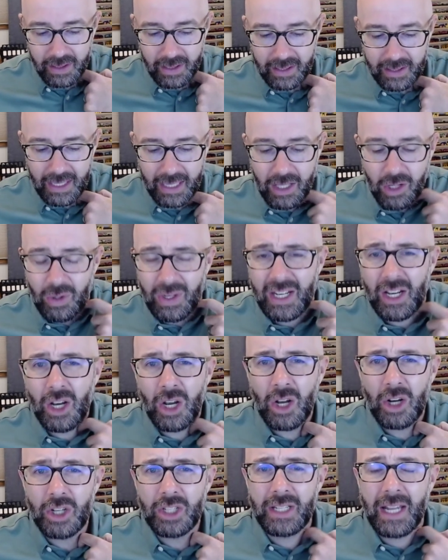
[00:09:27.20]
thing you need to
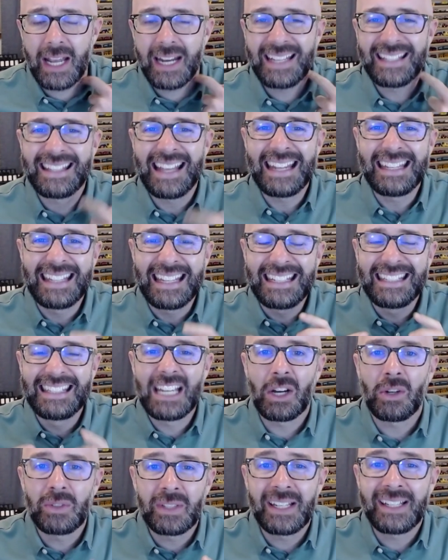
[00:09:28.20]
understand is that the
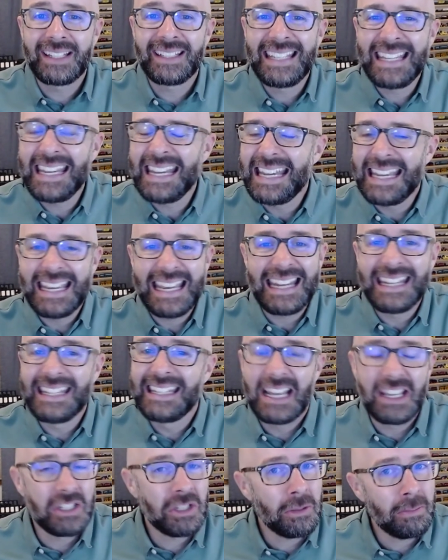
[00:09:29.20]
delta T, it
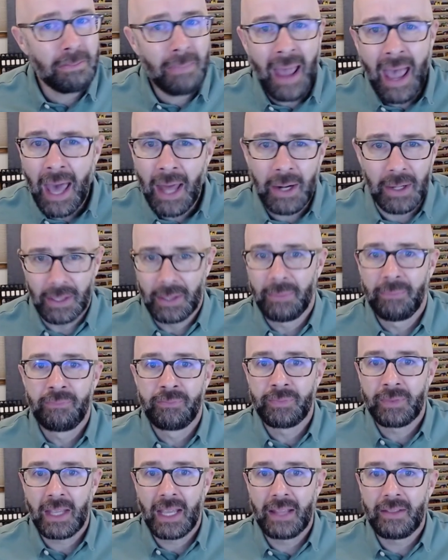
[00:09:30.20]
doesn't matter
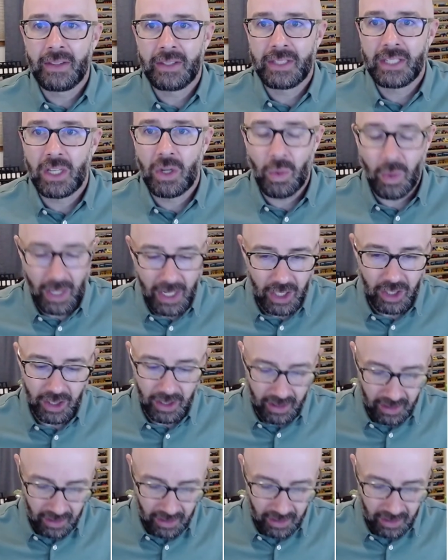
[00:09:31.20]
in this equation